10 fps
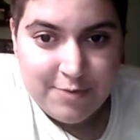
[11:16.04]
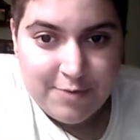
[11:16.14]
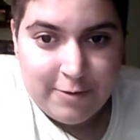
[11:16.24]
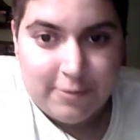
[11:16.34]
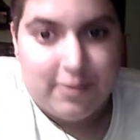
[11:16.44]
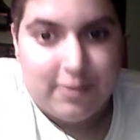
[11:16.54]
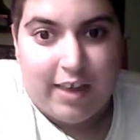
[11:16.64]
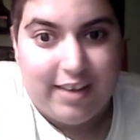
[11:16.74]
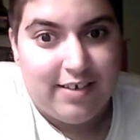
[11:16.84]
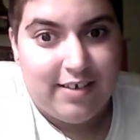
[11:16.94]
was
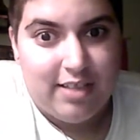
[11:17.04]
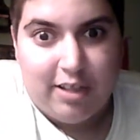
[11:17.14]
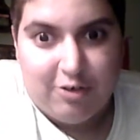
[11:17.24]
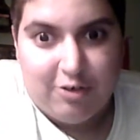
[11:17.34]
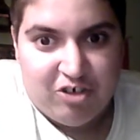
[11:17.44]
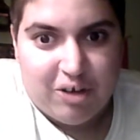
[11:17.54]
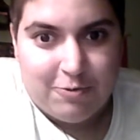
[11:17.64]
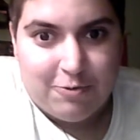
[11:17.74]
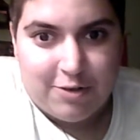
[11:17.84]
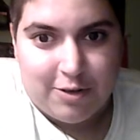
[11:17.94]
like legit
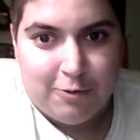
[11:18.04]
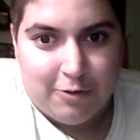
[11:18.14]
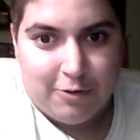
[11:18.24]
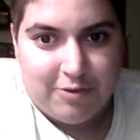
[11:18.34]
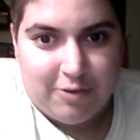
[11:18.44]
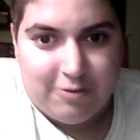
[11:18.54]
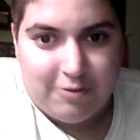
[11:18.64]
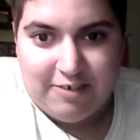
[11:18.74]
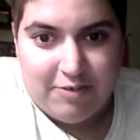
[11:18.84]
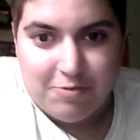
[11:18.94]
one of the coolest dudes
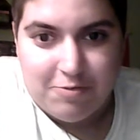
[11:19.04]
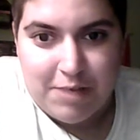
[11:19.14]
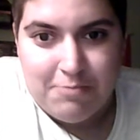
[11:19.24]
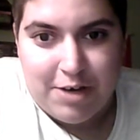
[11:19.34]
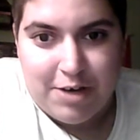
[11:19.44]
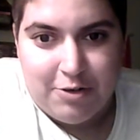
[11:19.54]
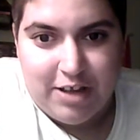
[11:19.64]
I've ever met in my whole